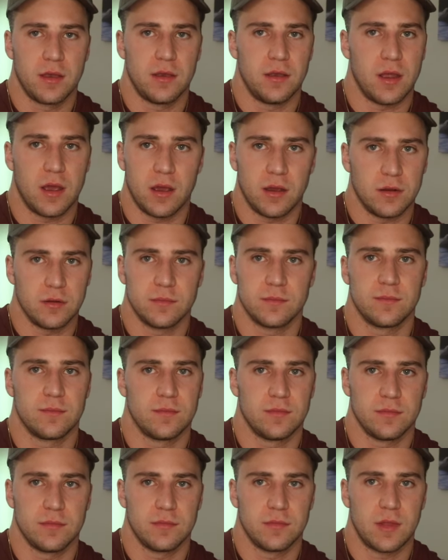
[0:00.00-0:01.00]
no.
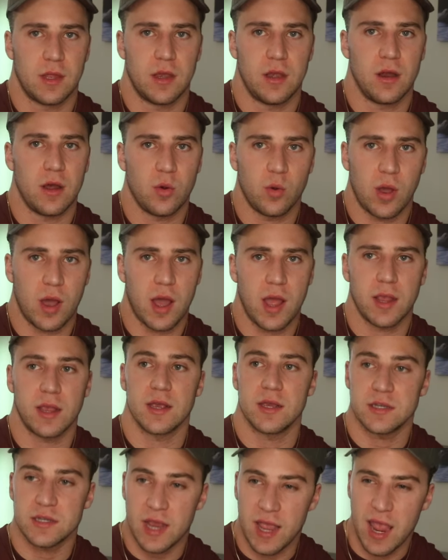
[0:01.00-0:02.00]
And you know why?
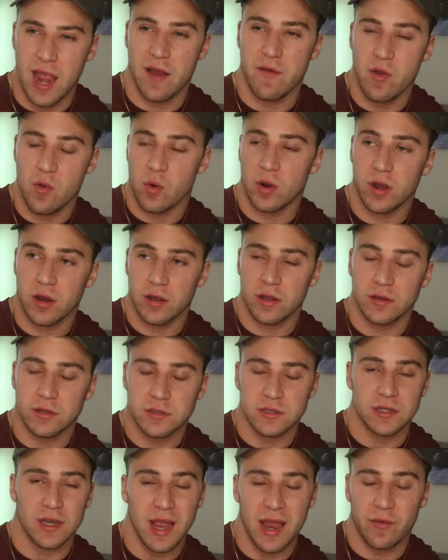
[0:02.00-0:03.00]
Because everyone
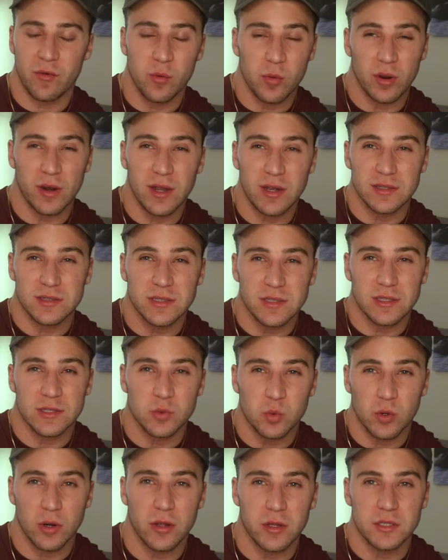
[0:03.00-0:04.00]
else in
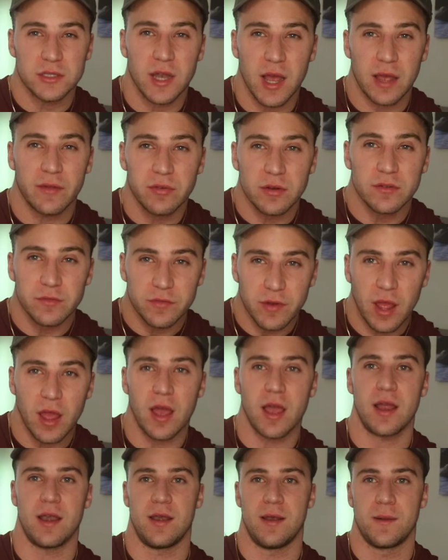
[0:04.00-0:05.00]
this world is not
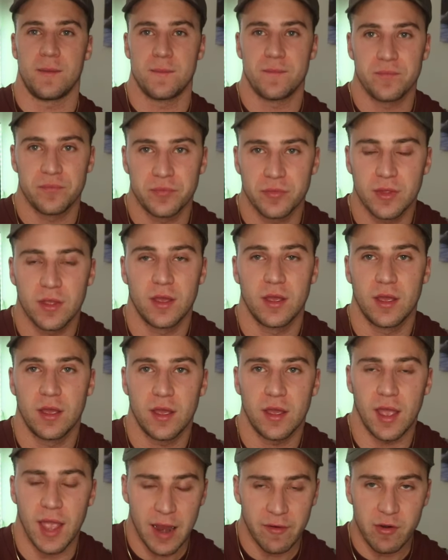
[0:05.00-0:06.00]
fine.
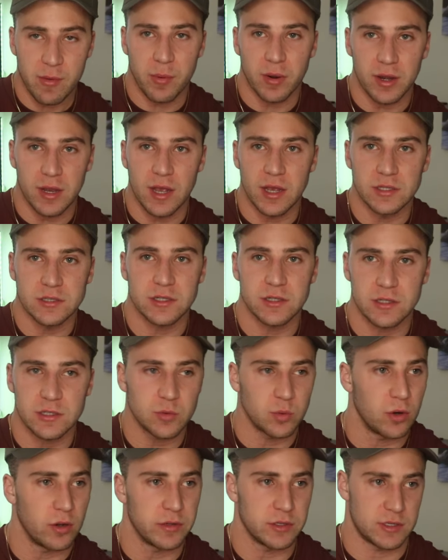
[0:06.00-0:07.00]
Everybody else in
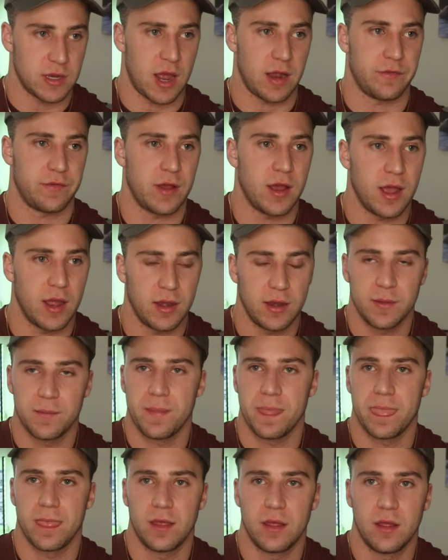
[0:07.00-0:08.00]
this world is not fine.
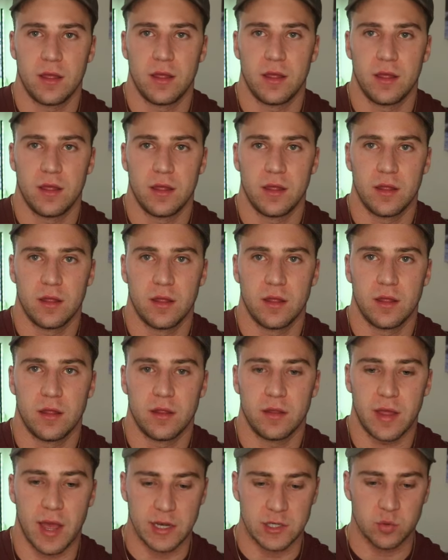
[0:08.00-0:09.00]

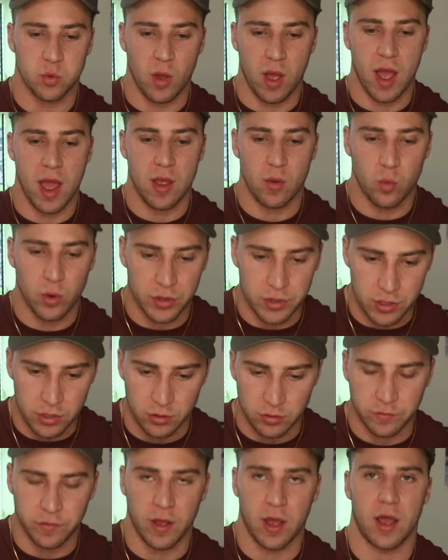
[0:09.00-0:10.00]
That's why when
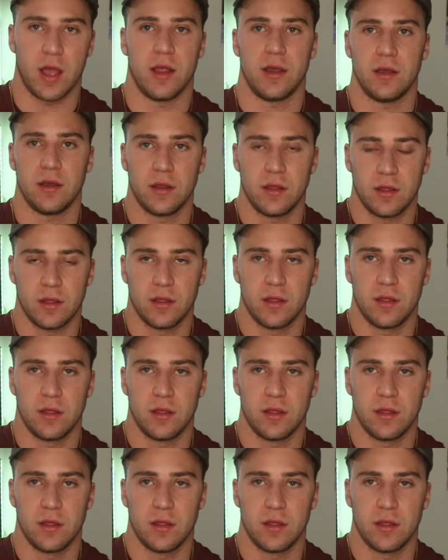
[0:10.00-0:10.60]
you're fine,